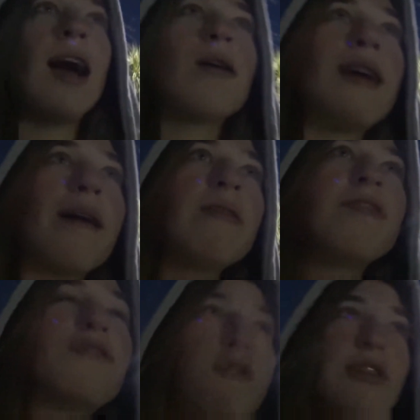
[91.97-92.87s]
How, how
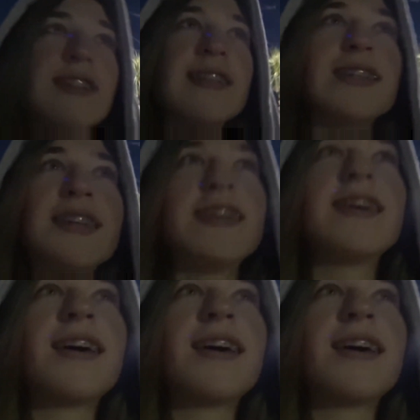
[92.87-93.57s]
many floors is it?